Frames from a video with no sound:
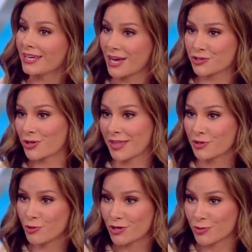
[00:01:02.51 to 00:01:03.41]
yesterday
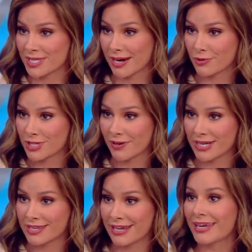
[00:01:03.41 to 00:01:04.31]
the Treasury
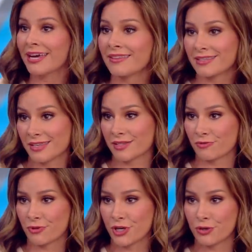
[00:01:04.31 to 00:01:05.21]
Secretary said, this
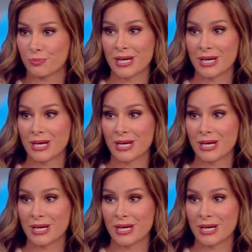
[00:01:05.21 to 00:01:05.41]
isn't for you.